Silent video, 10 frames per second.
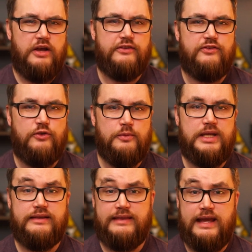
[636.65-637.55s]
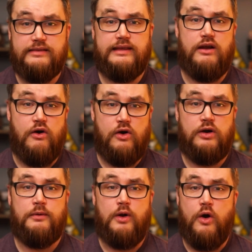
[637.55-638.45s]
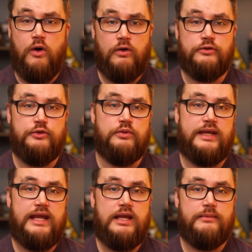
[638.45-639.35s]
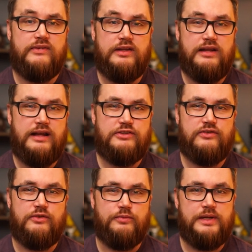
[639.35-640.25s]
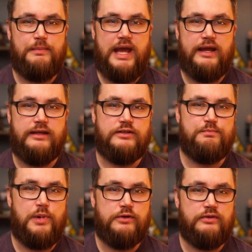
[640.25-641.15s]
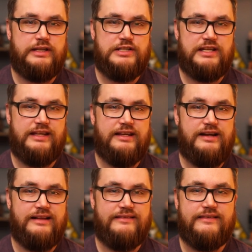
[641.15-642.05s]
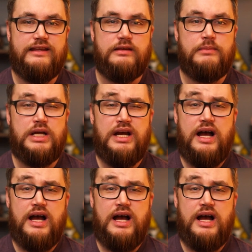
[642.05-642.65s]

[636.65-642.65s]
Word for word: Assuming that they are all new games and not just a repackaged bundle that you can get on Steam,